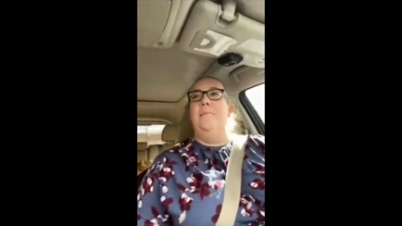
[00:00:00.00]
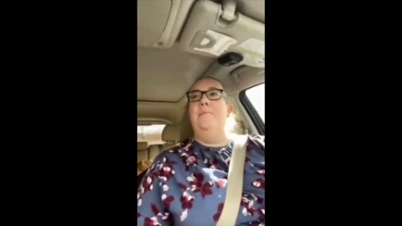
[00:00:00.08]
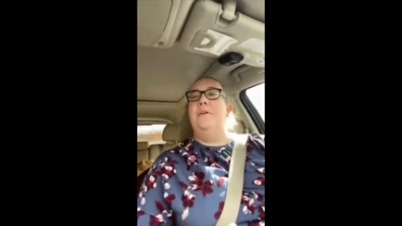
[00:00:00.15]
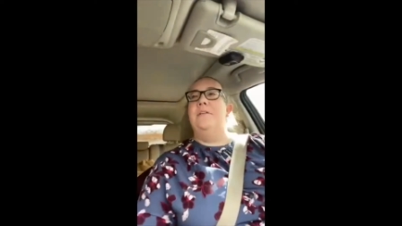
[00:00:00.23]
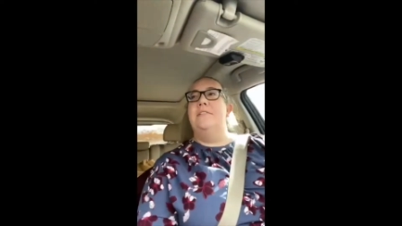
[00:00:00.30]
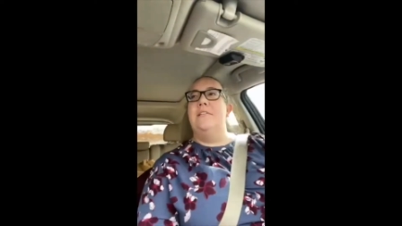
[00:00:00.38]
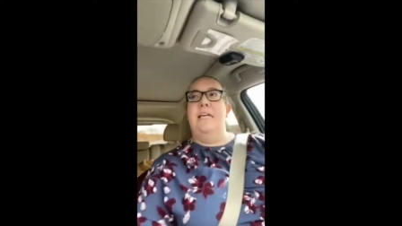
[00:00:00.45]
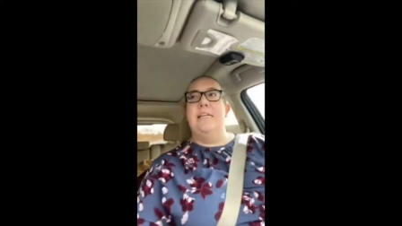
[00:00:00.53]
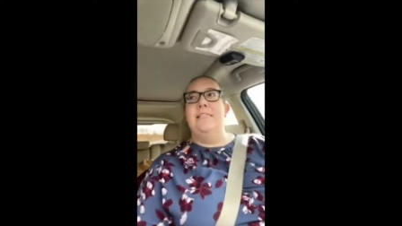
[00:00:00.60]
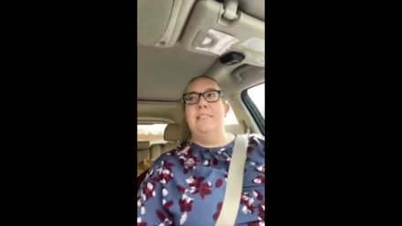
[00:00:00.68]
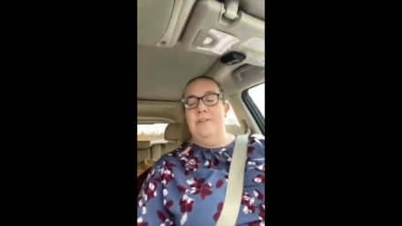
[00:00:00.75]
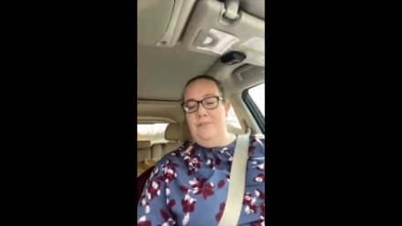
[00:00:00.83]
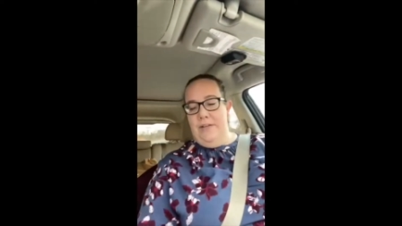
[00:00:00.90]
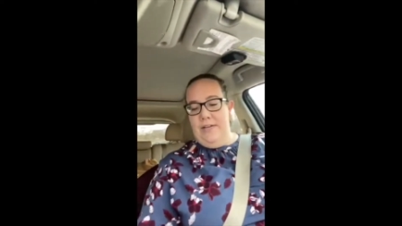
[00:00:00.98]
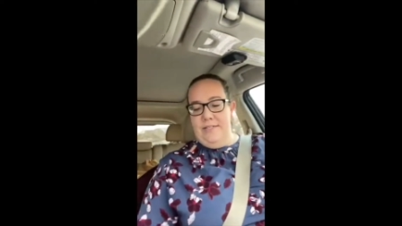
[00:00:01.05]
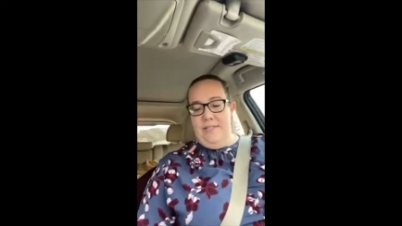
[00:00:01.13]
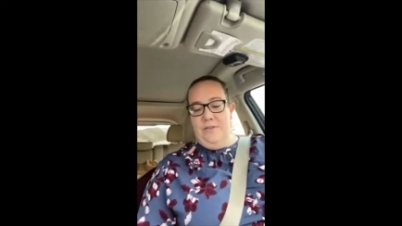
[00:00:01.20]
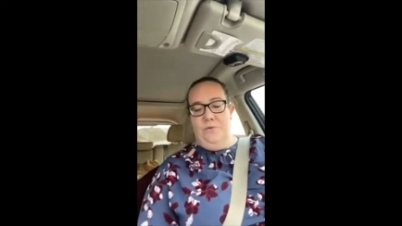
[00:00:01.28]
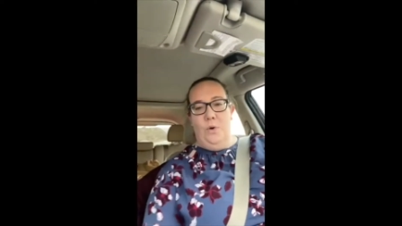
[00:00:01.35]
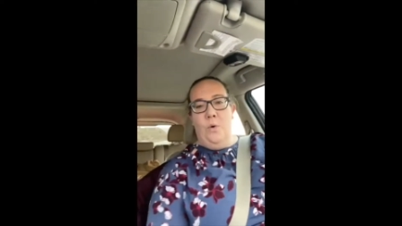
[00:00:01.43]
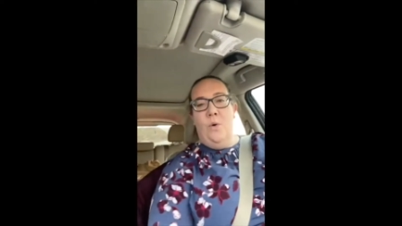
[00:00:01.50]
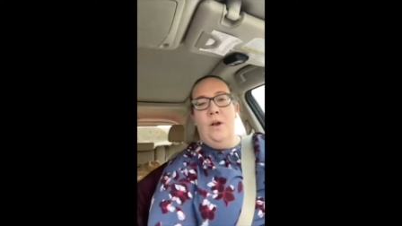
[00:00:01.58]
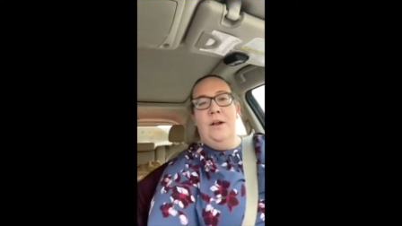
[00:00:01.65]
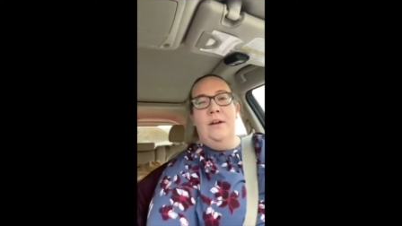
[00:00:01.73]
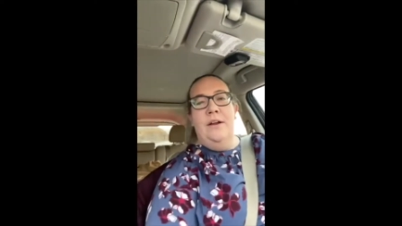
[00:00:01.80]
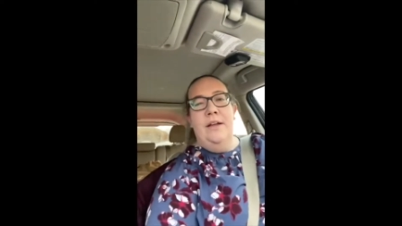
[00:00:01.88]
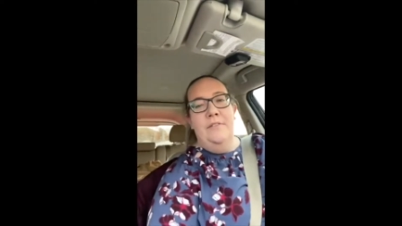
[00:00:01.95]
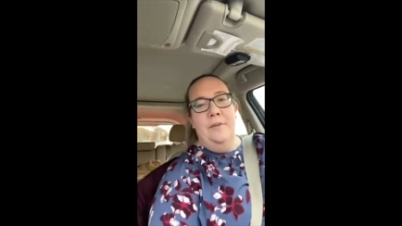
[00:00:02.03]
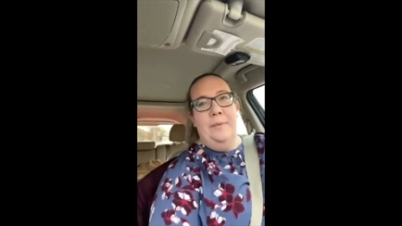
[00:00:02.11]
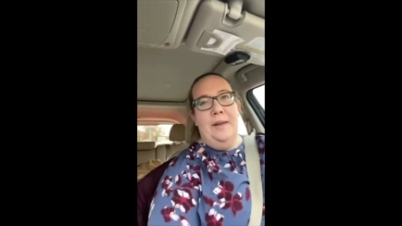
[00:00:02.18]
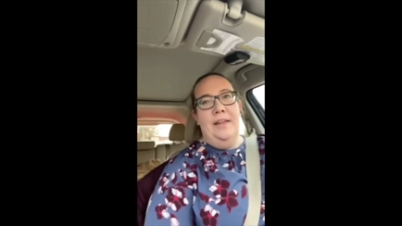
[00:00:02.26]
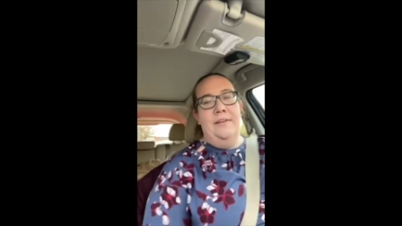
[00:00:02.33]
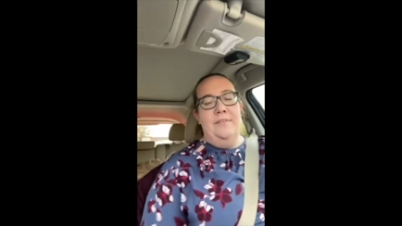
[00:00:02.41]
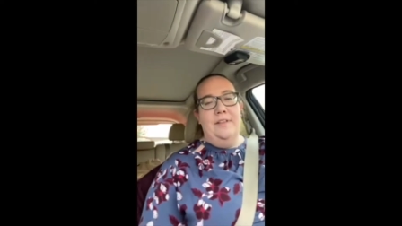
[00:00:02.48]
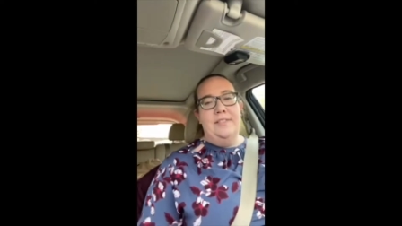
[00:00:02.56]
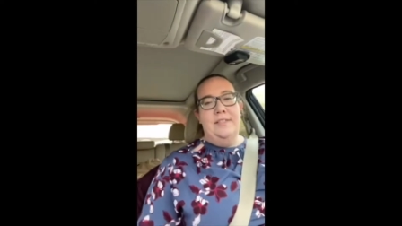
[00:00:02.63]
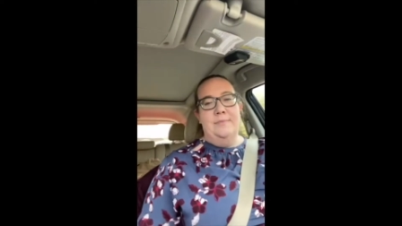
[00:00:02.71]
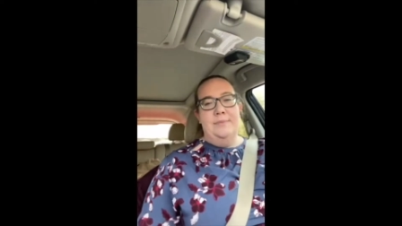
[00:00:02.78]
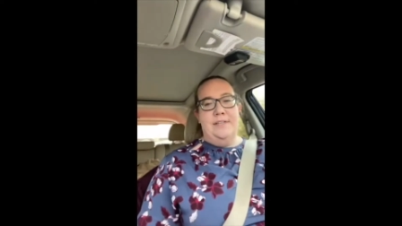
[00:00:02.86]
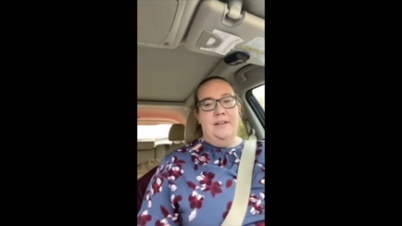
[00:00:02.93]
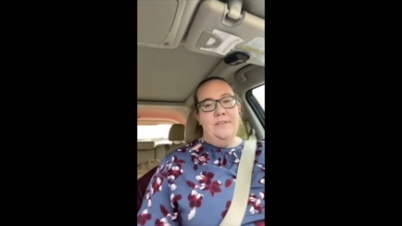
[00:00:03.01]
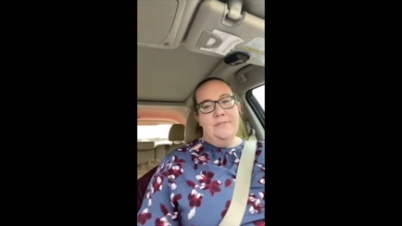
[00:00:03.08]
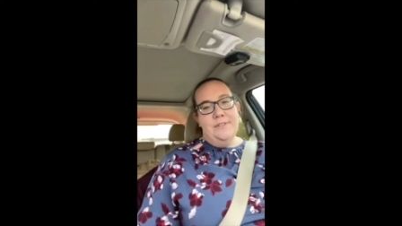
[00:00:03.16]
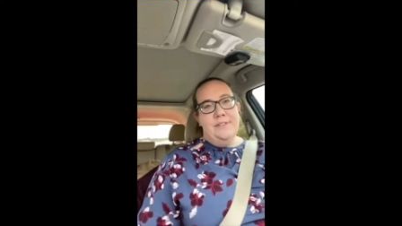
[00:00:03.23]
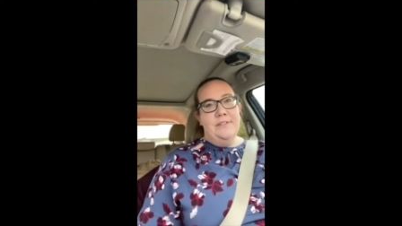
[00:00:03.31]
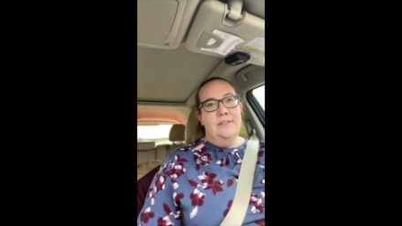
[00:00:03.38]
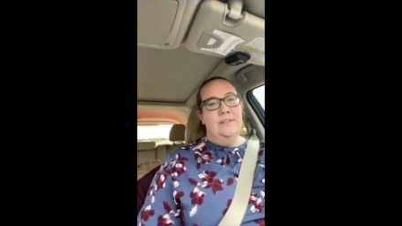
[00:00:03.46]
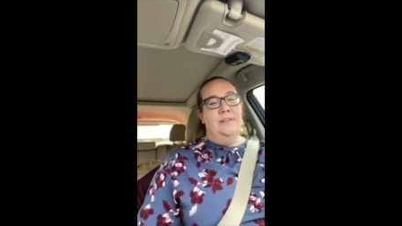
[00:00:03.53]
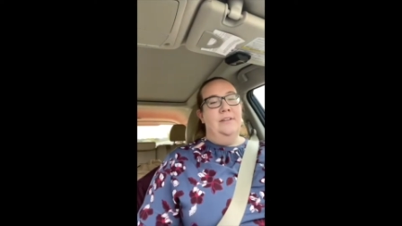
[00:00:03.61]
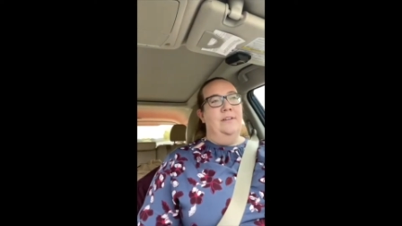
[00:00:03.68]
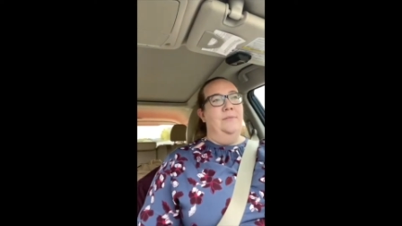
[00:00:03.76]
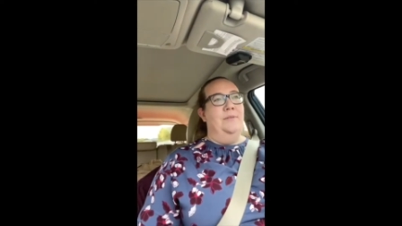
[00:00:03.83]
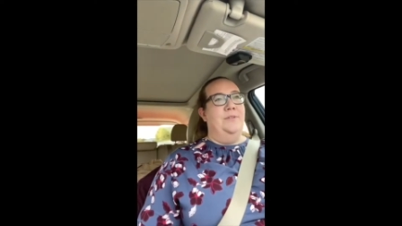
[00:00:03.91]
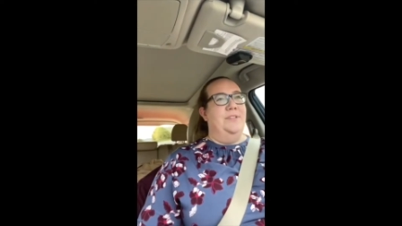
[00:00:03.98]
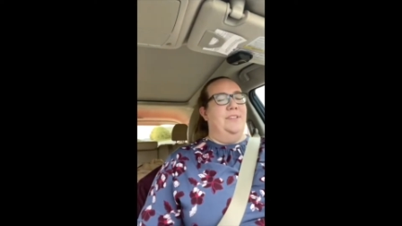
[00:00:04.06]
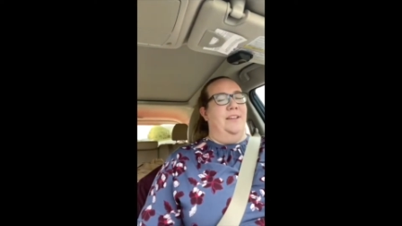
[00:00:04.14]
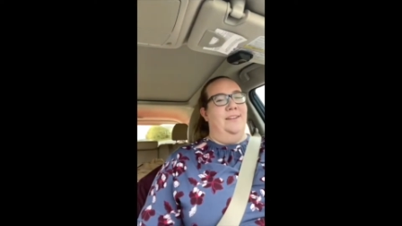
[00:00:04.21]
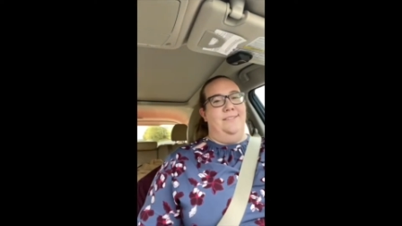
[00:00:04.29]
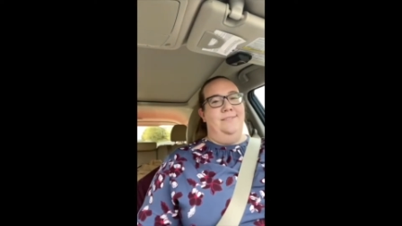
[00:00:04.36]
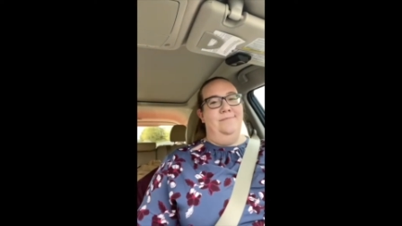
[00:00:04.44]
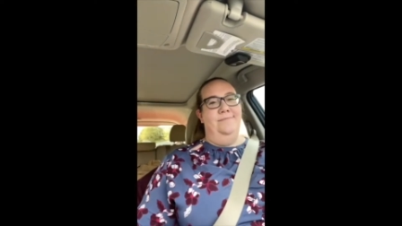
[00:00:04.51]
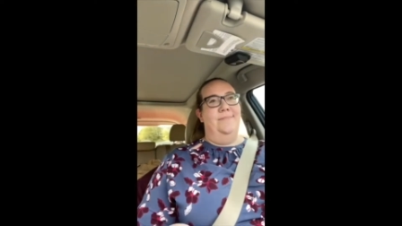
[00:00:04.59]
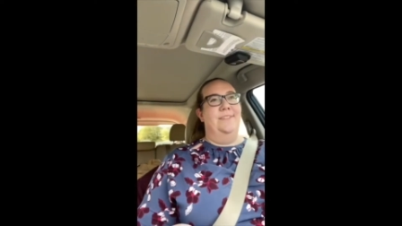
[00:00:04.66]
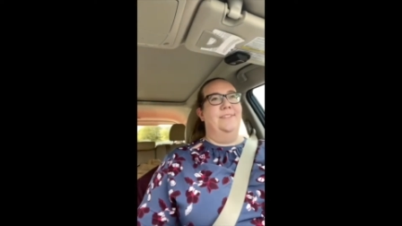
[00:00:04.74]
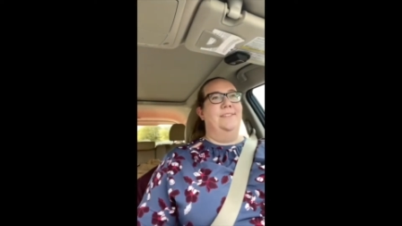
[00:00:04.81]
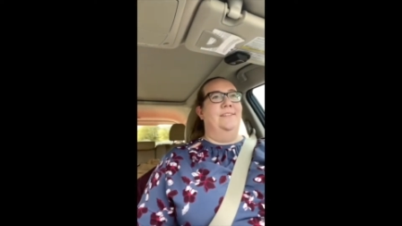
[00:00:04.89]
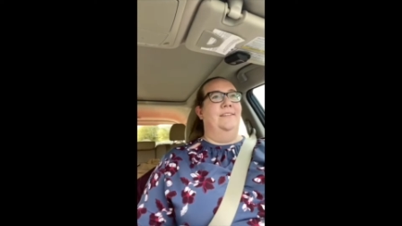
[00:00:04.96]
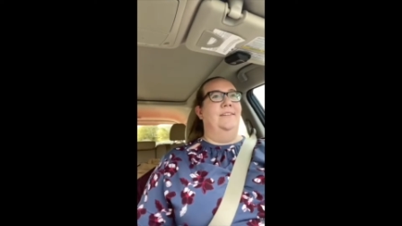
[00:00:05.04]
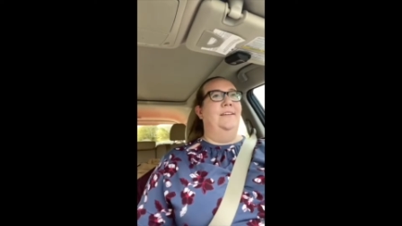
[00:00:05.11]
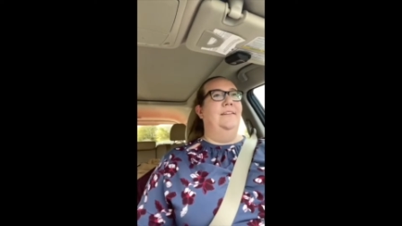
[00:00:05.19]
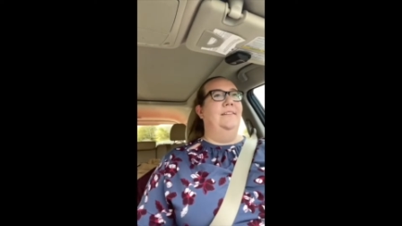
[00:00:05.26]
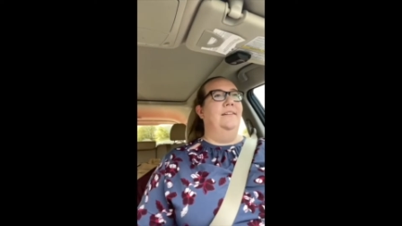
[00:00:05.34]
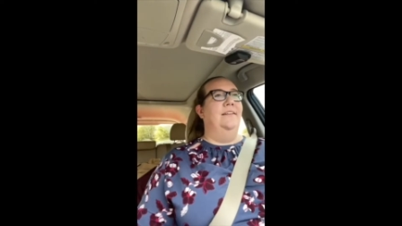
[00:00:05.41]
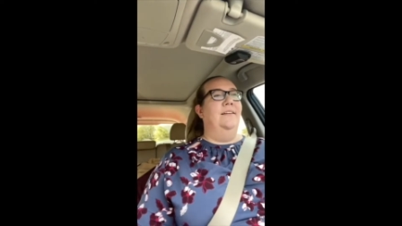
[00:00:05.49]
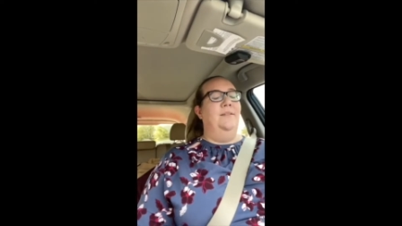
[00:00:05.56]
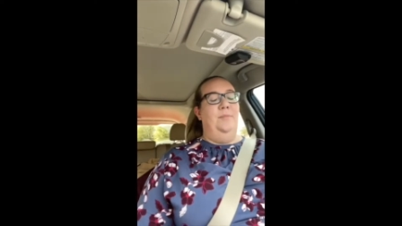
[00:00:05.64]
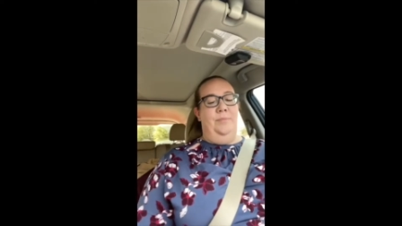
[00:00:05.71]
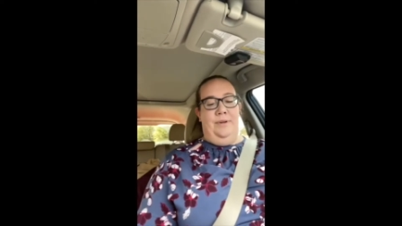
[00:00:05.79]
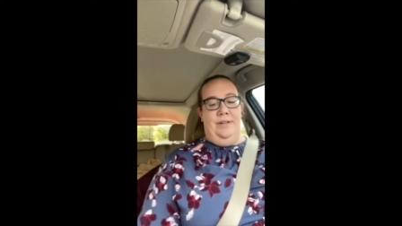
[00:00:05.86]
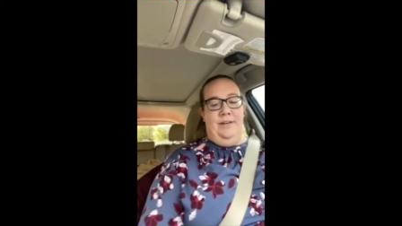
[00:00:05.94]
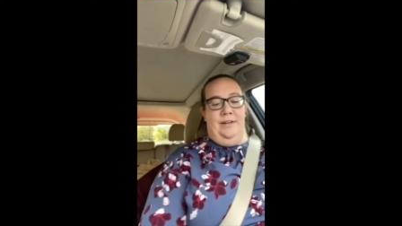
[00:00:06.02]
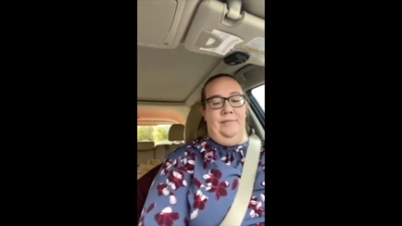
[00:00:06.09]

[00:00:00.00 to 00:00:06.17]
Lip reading: Because I guess CVS is requiring everybody give it to themselves. Which is kind of silly. But,